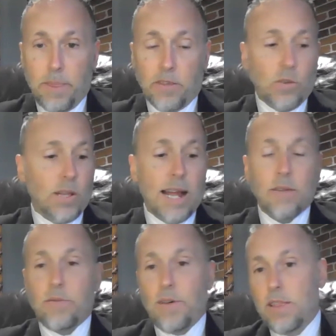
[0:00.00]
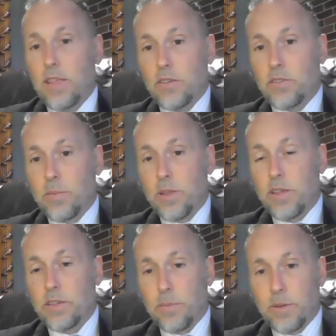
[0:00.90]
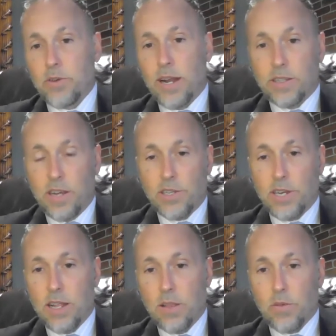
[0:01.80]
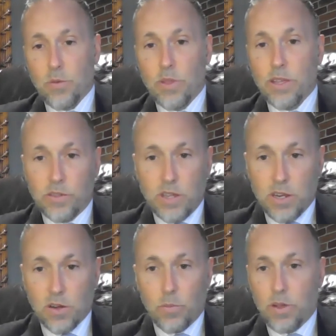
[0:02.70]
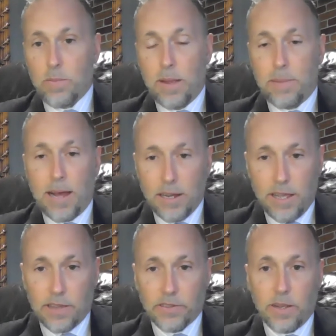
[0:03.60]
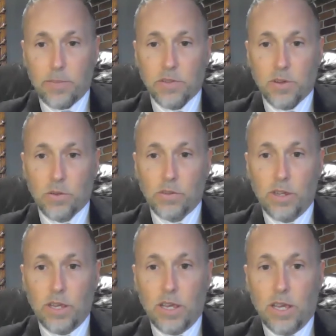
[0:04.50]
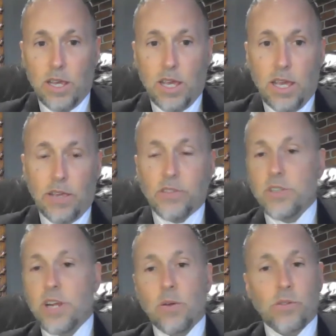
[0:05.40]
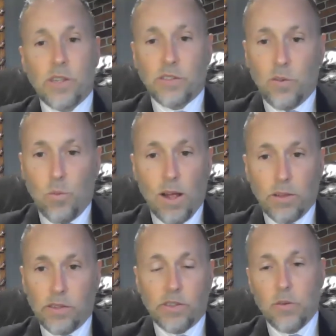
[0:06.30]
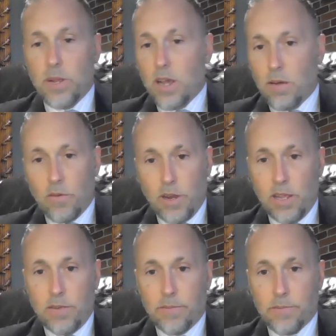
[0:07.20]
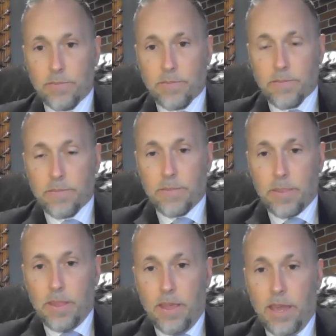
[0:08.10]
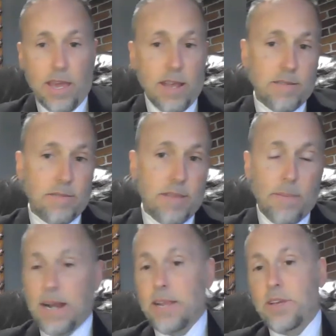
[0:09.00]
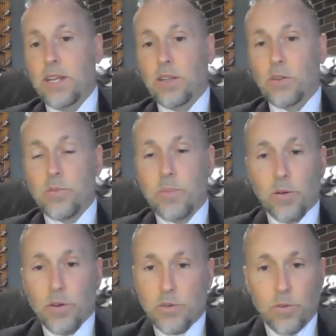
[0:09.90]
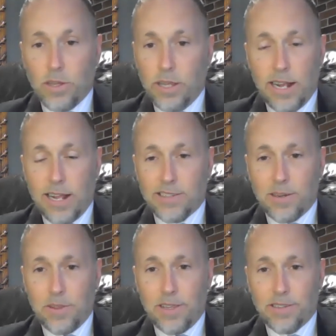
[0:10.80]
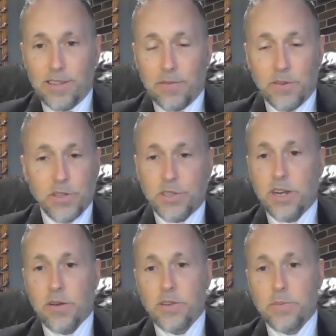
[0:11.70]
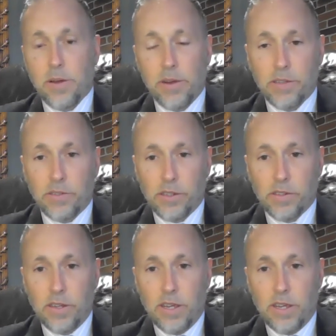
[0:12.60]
So I think some of the things I'm going to try to touch on through this year with my podcast episodes is a general sense of wellness and recovery. And I might even get a little spiritual in on some of this stuff and just share experiences.